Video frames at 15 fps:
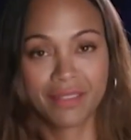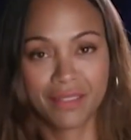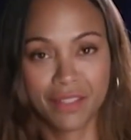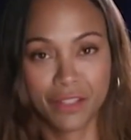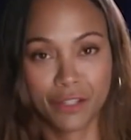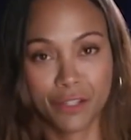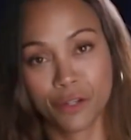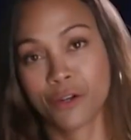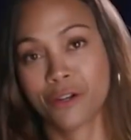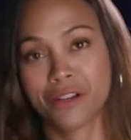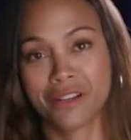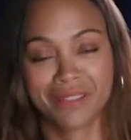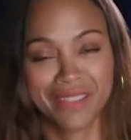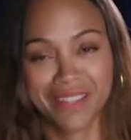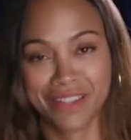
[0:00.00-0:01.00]
to
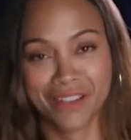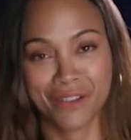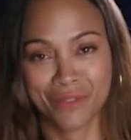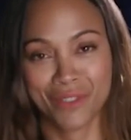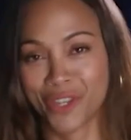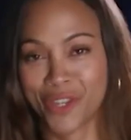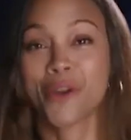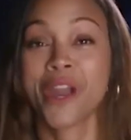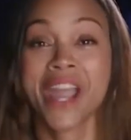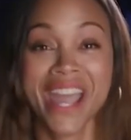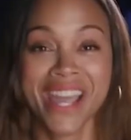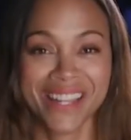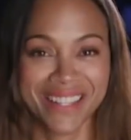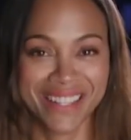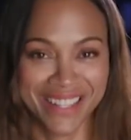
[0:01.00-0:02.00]
your you know to your
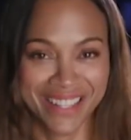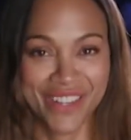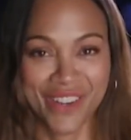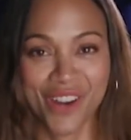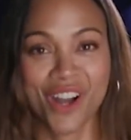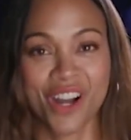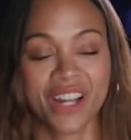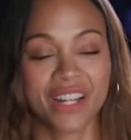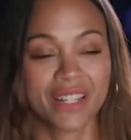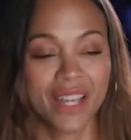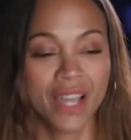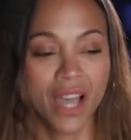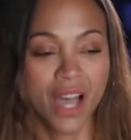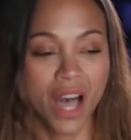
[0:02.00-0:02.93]
hands and your heart.